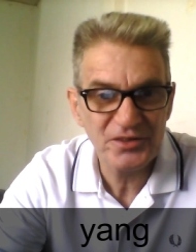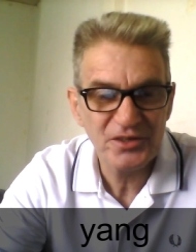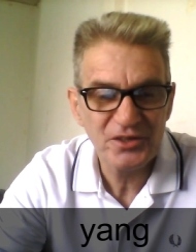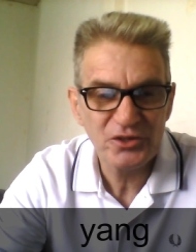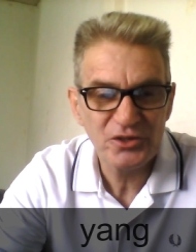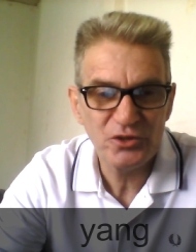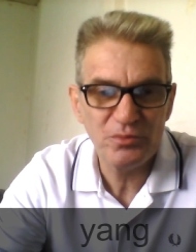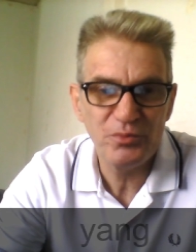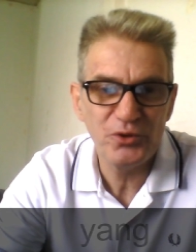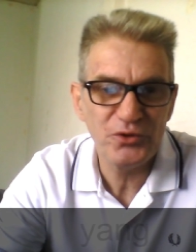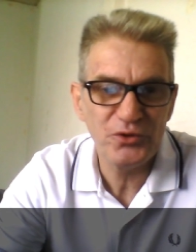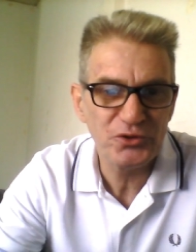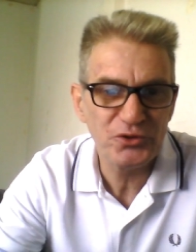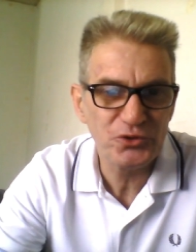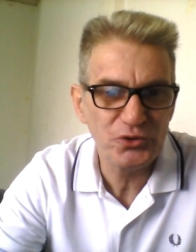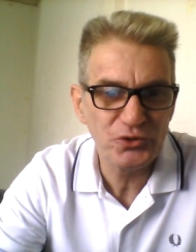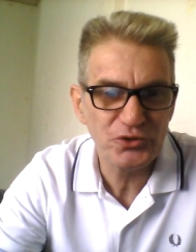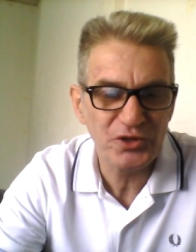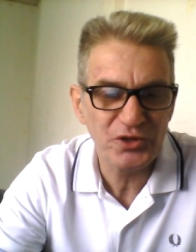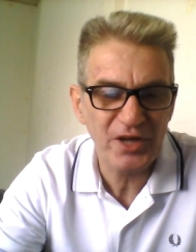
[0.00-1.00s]
You put the
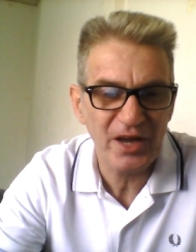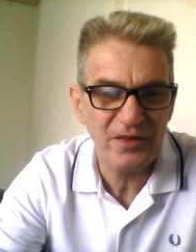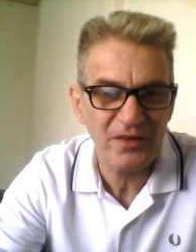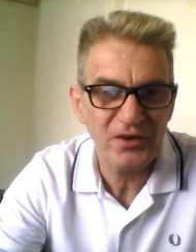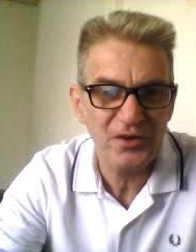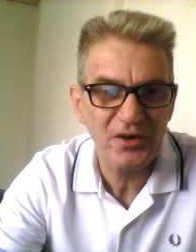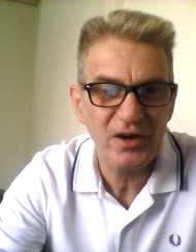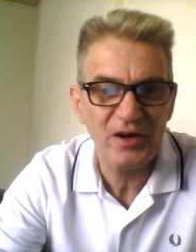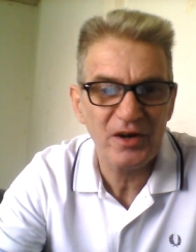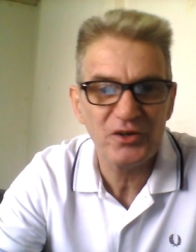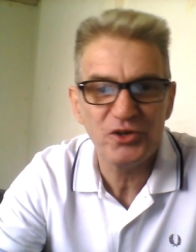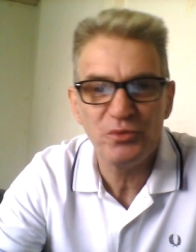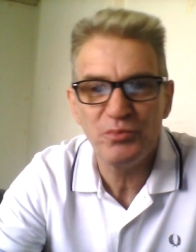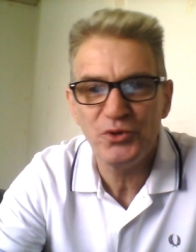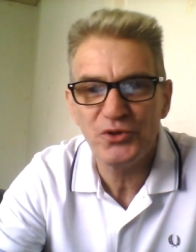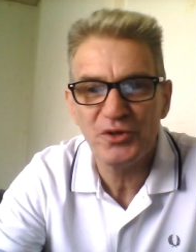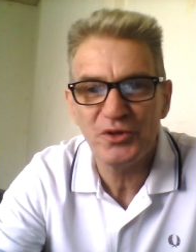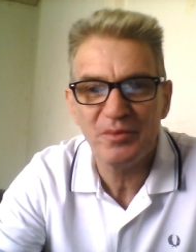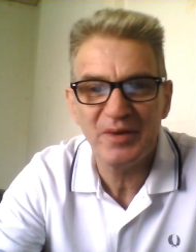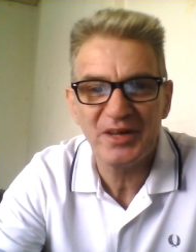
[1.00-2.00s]
two together and you put
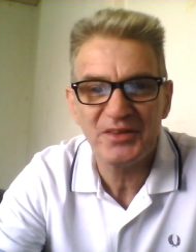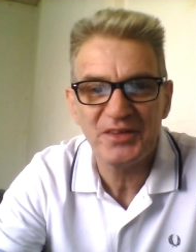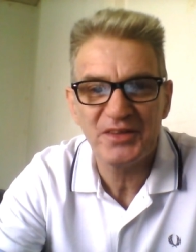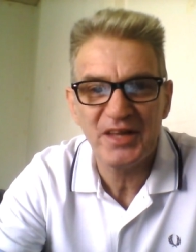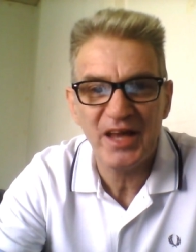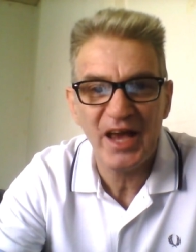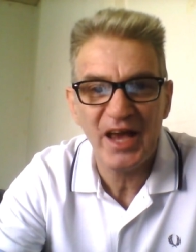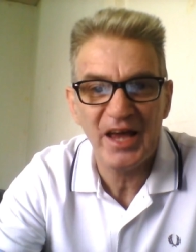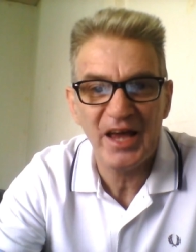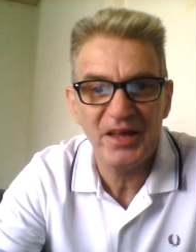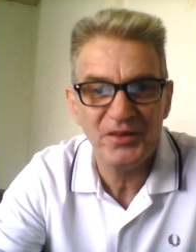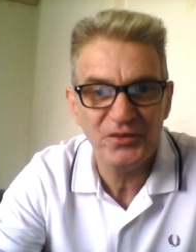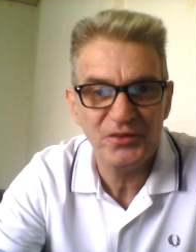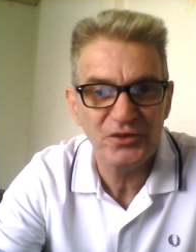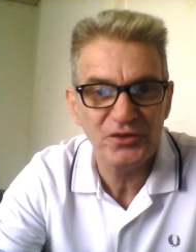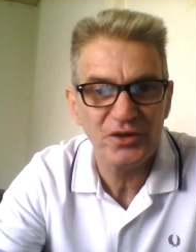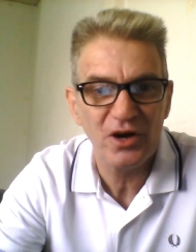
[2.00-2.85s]
them at the end